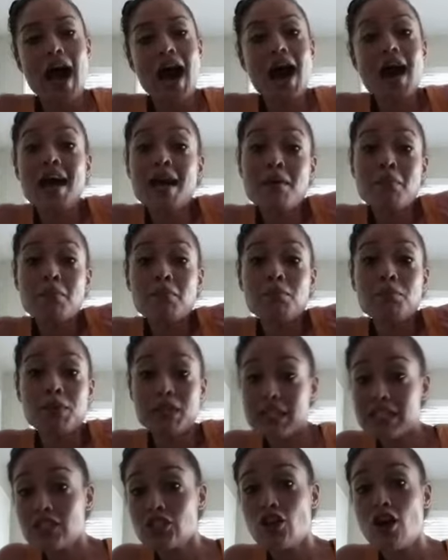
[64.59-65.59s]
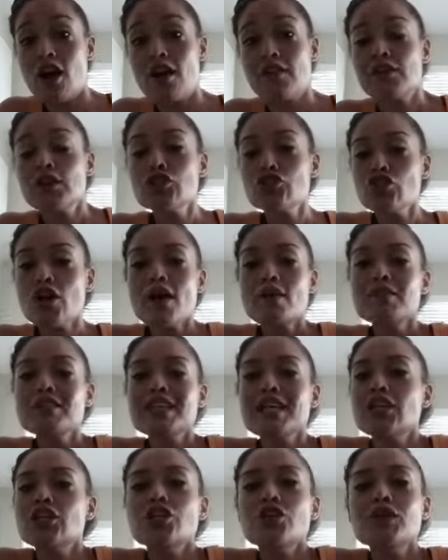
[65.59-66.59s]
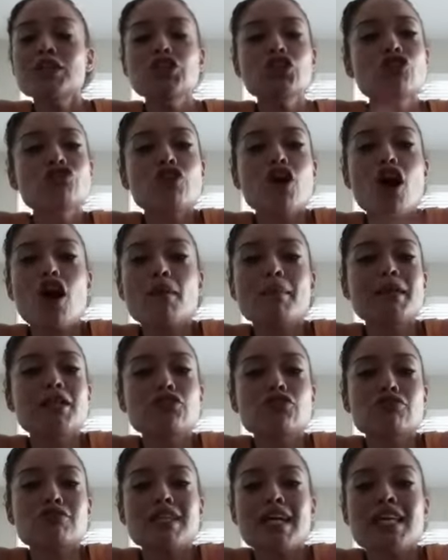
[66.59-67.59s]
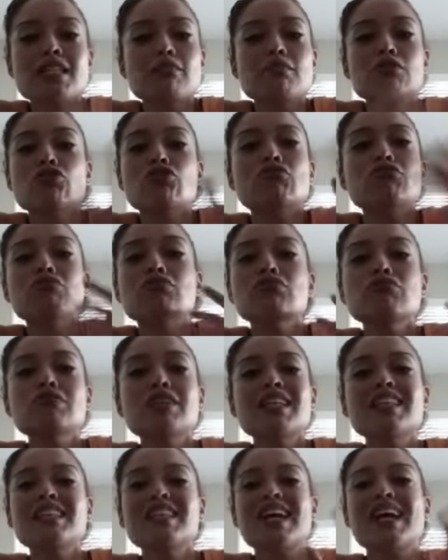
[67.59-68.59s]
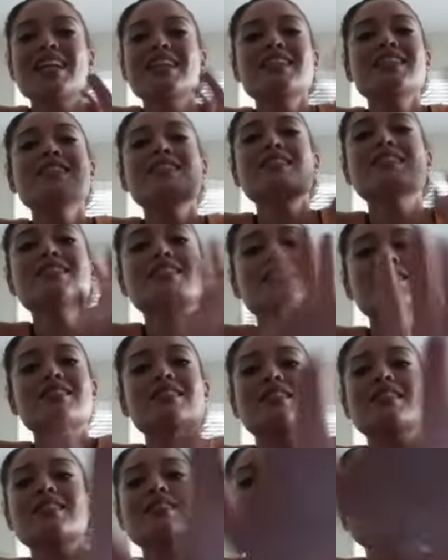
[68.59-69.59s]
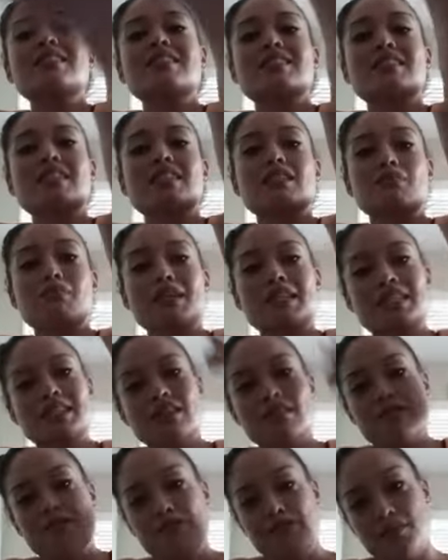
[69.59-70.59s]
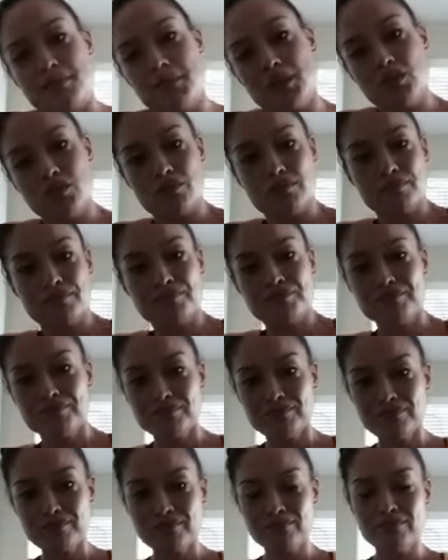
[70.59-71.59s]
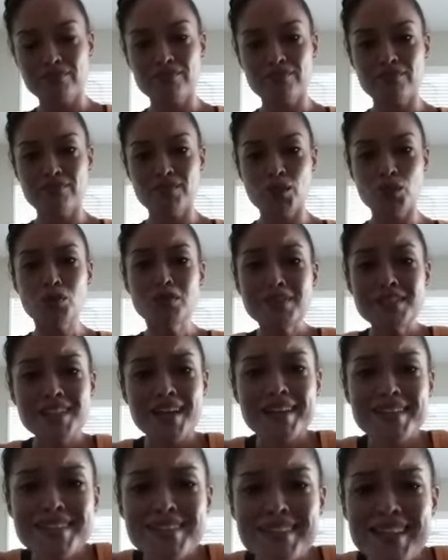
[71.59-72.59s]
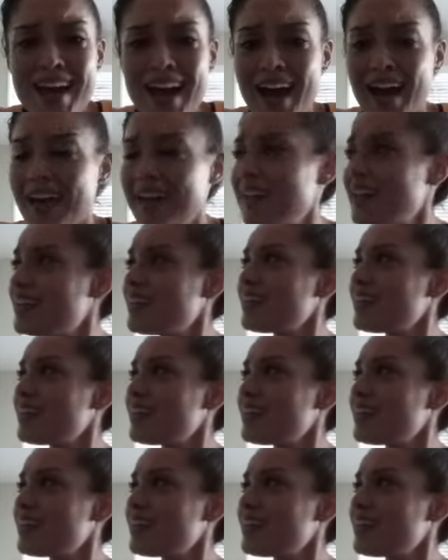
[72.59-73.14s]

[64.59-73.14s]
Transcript: I'm pissed off. So I was like, you know what? Don't call me. Don't text me. Don't do nothing. I need to just distance myself from you. Who does that?